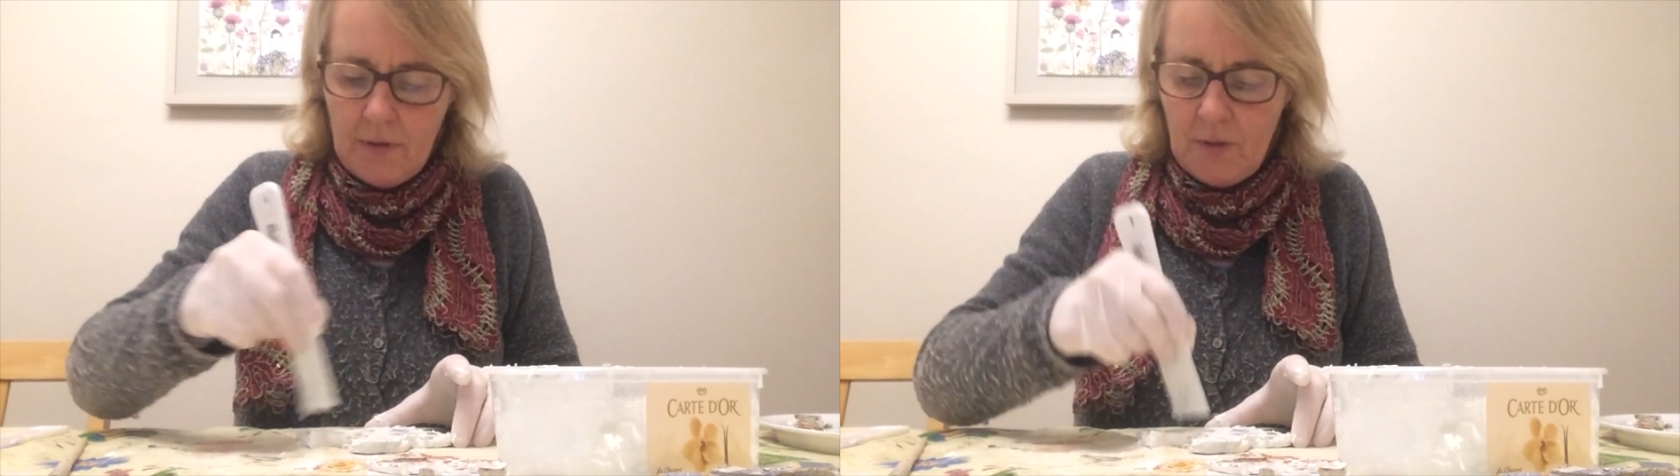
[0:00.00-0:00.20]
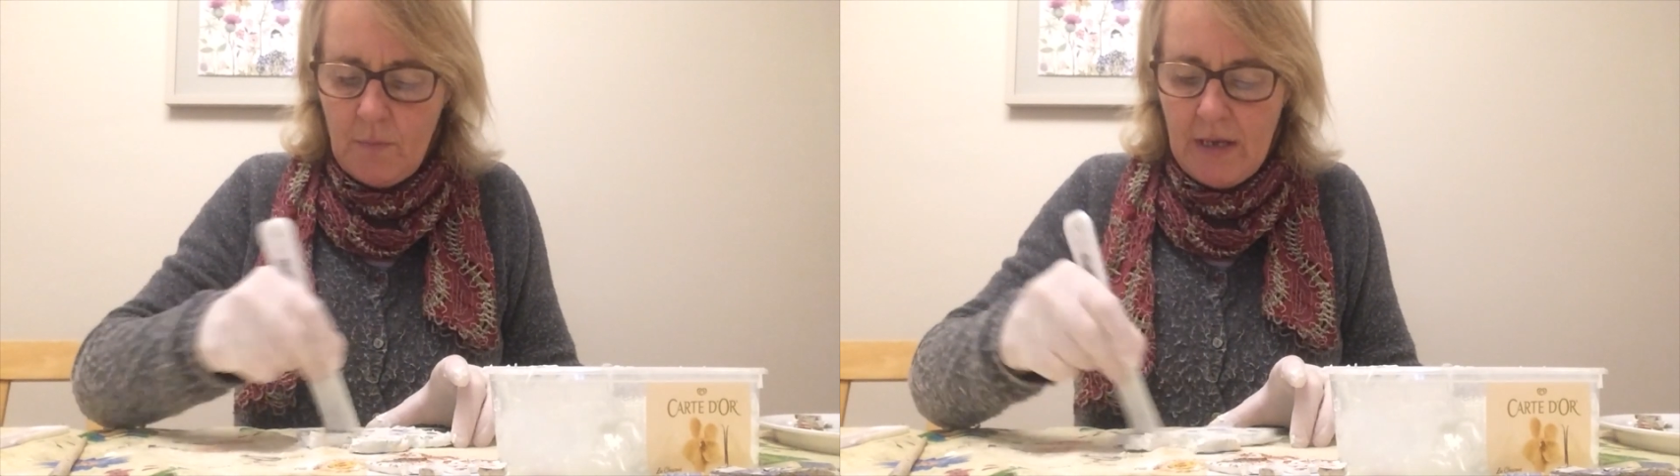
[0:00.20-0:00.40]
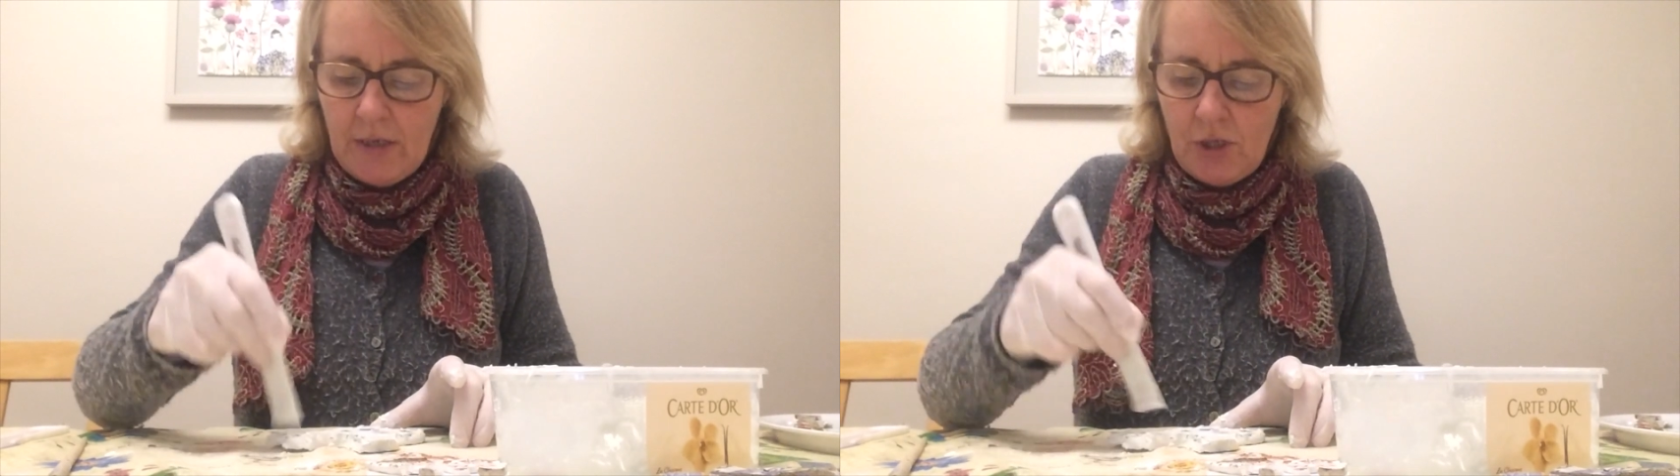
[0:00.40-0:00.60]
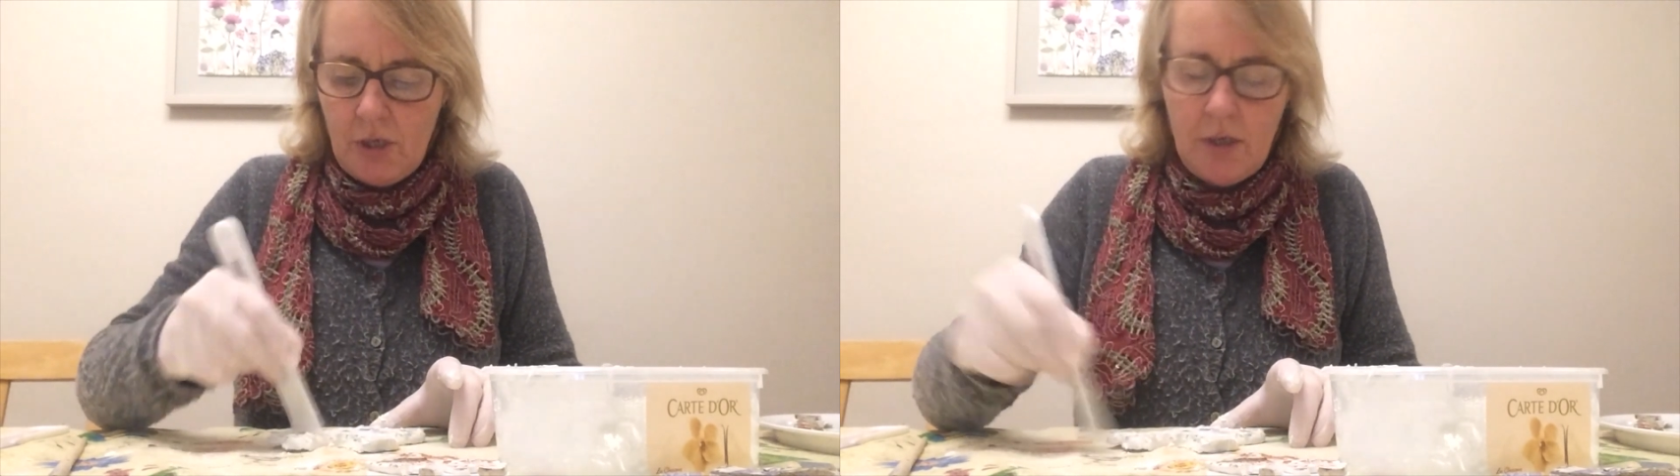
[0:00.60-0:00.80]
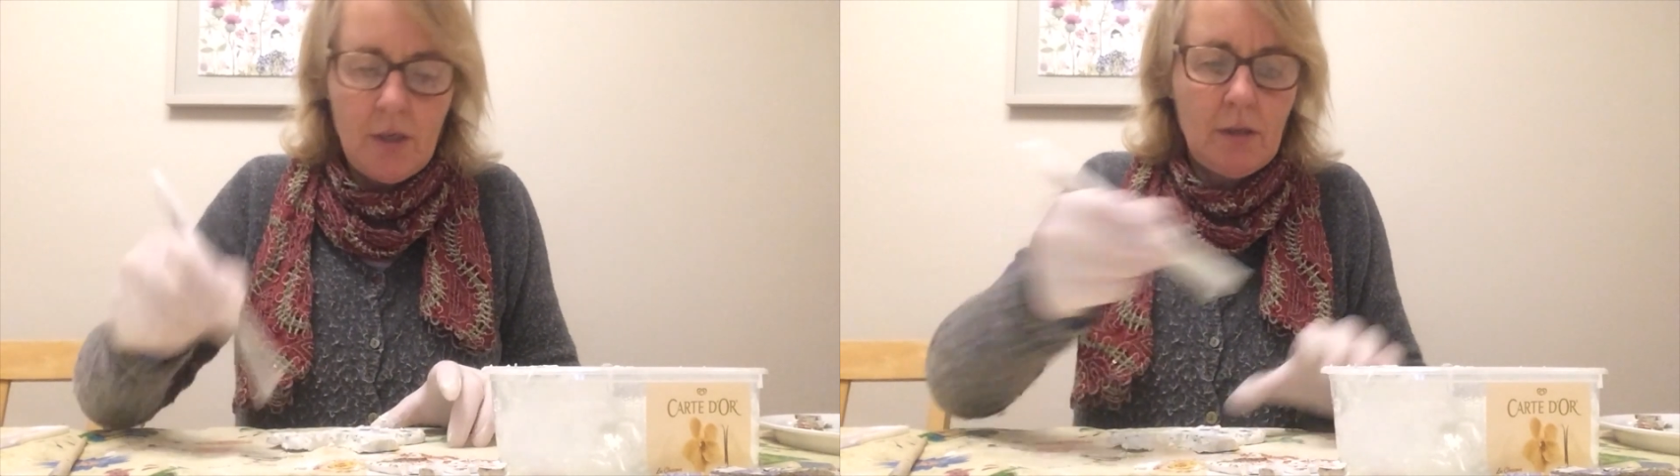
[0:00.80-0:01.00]
a
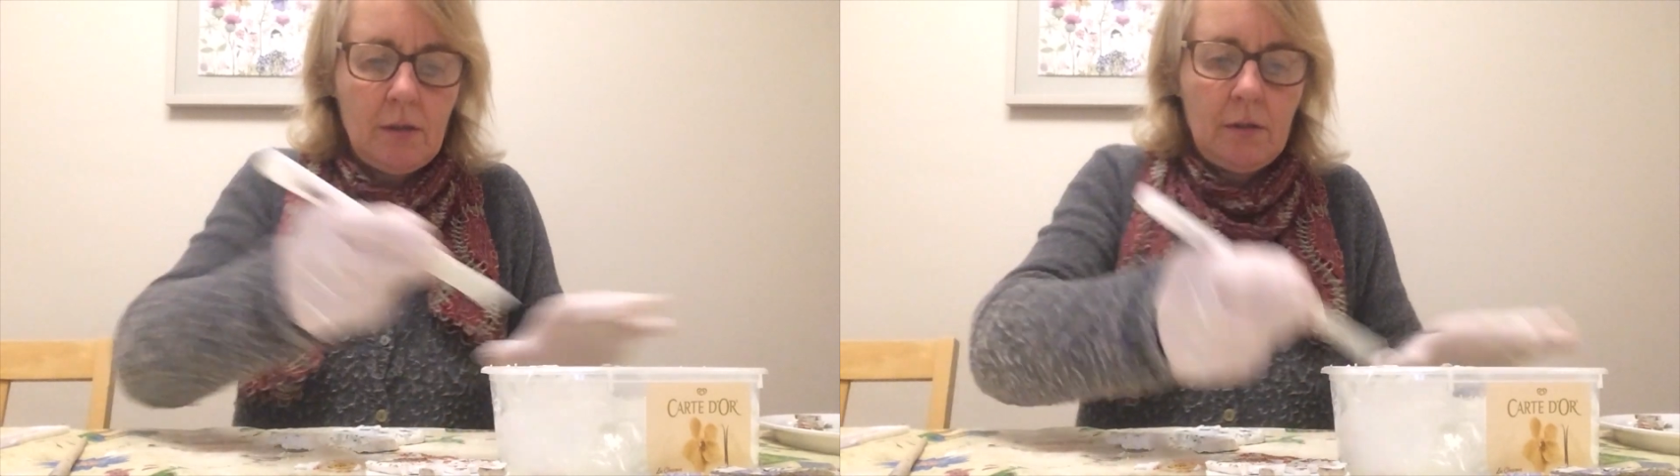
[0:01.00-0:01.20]
spatula.